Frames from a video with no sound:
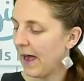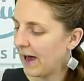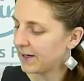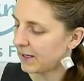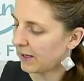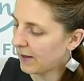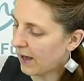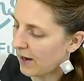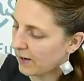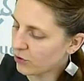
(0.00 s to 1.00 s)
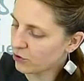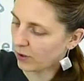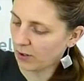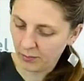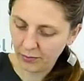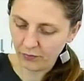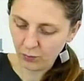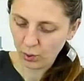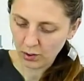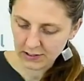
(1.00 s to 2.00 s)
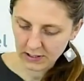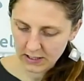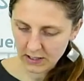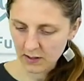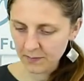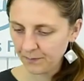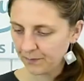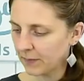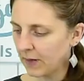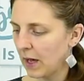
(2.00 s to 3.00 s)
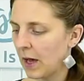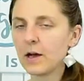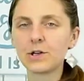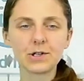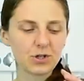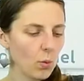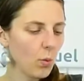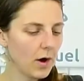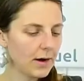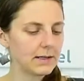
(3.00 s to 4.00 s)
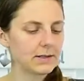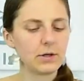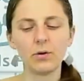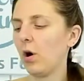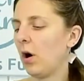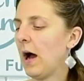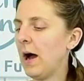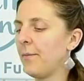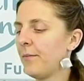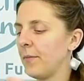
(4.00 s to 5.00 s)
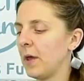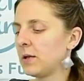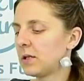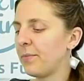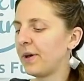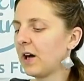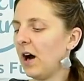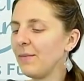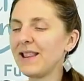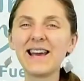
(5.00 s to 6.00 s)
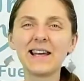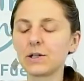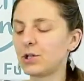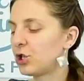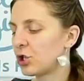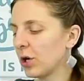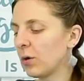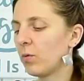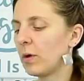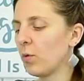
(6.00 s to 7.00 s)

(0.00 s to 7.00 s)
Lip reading: adding that extra cup of water here. Just don't want it to become like a stew. We